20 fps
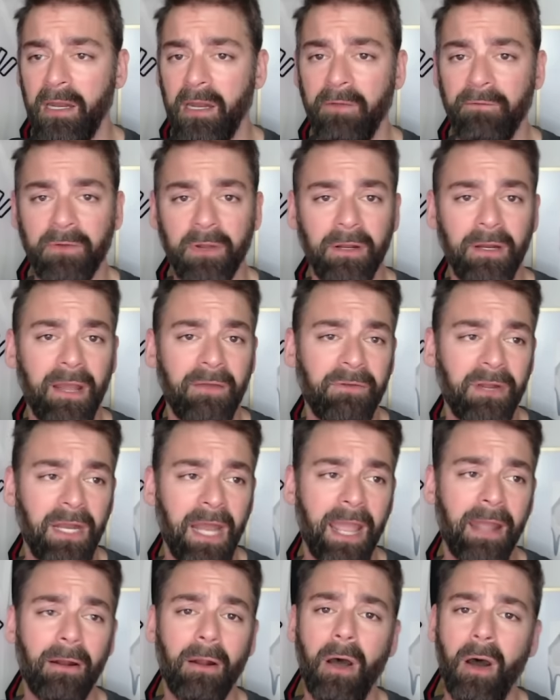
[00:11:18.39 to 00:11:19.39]
And if you're an
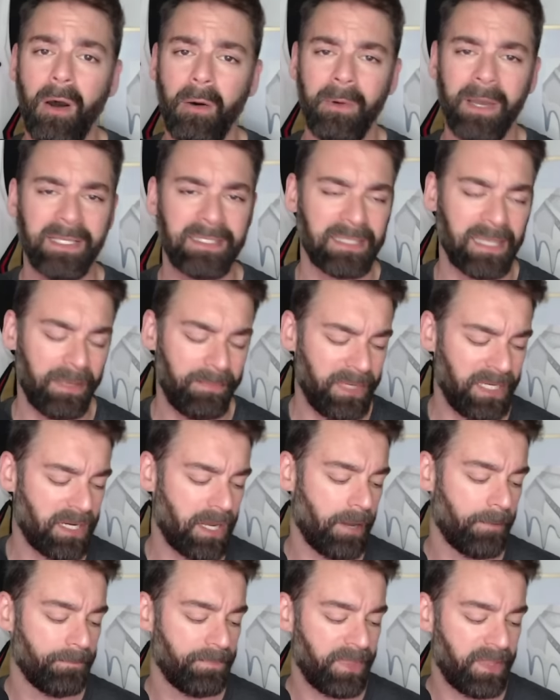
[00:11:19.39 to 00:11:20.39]
everydayer, always let me
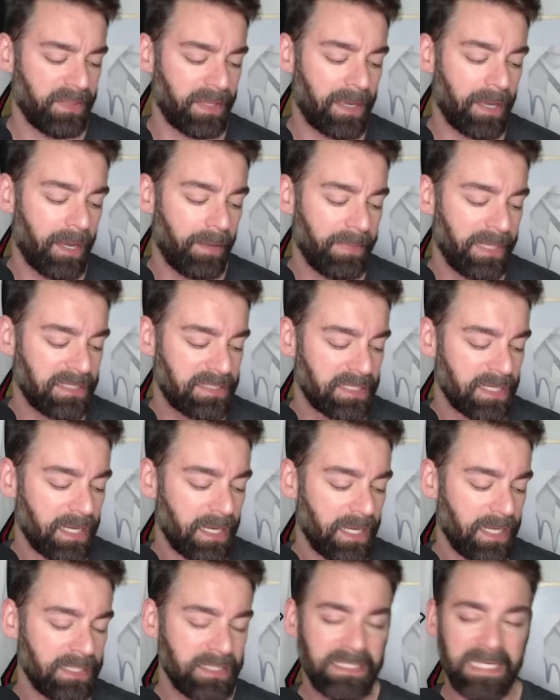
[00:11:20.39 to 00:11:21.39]
know in the comments
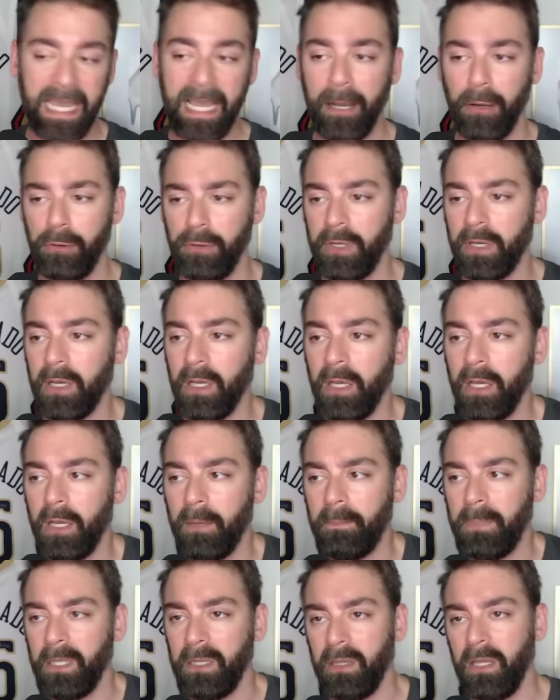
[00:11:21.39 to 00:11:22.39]
down
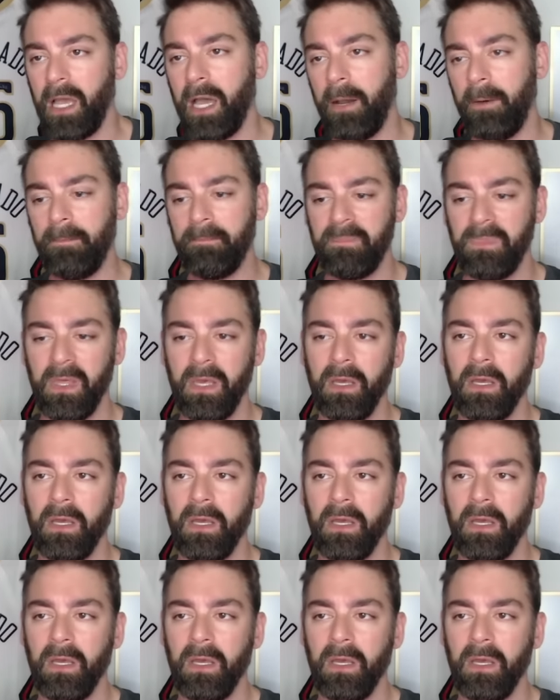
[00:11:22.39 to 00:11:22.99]
below.